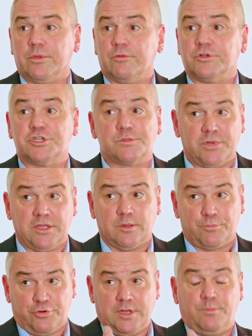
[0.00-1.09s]
whether it just be the
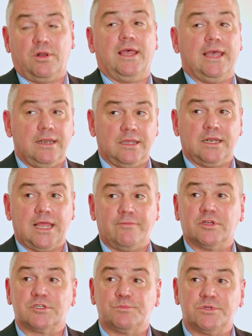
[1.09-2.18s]
pre-planning and
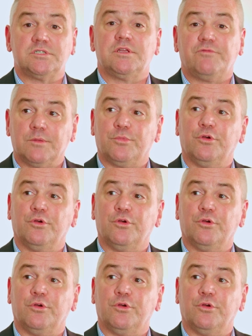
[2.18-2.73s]
having a specific